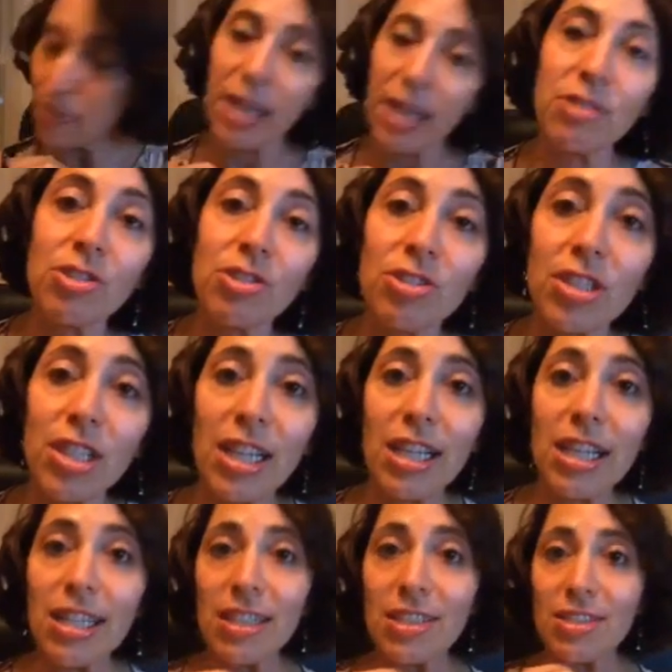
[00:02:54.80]
much
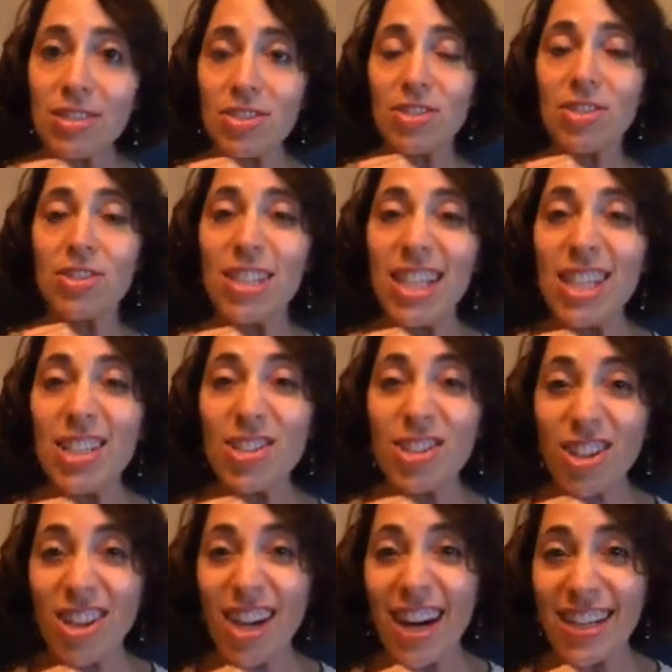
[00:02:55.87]
teach
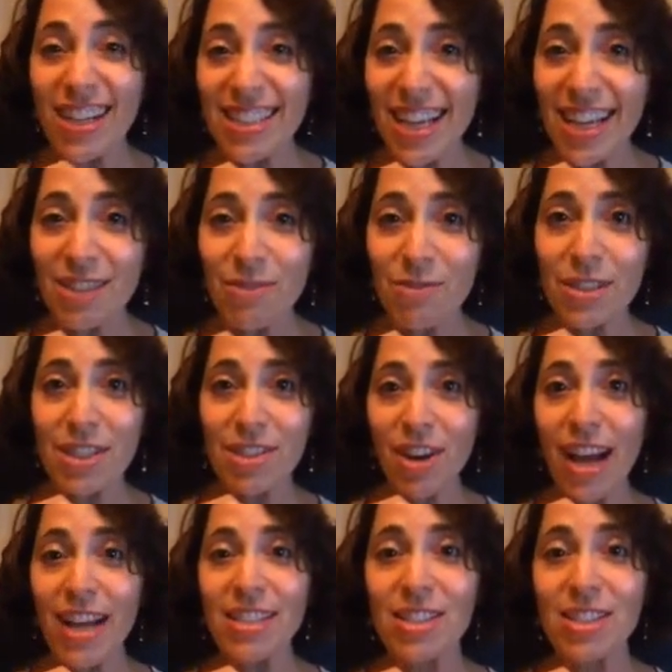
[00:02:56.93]
your content with your
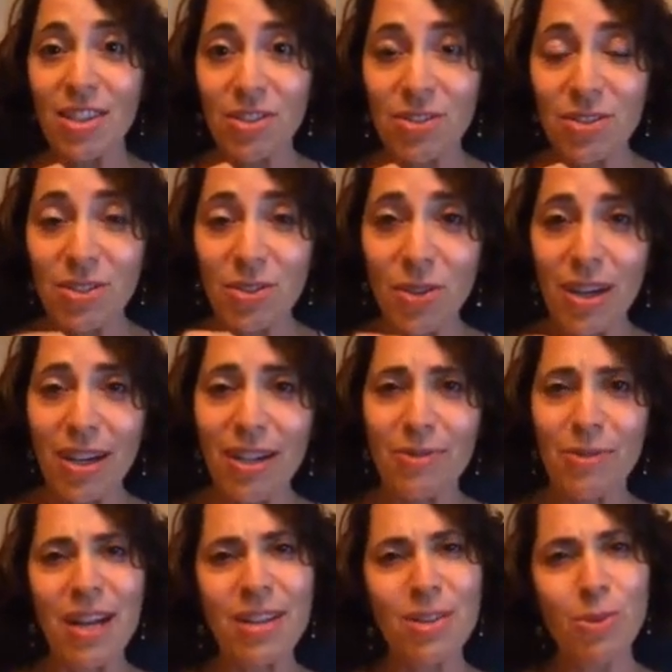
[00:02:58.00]
eyes closed,
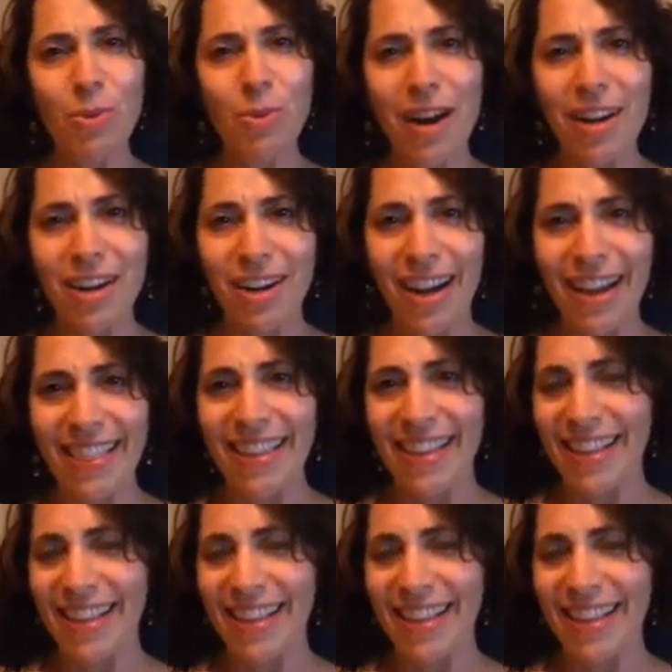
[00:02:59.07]
or underwater, I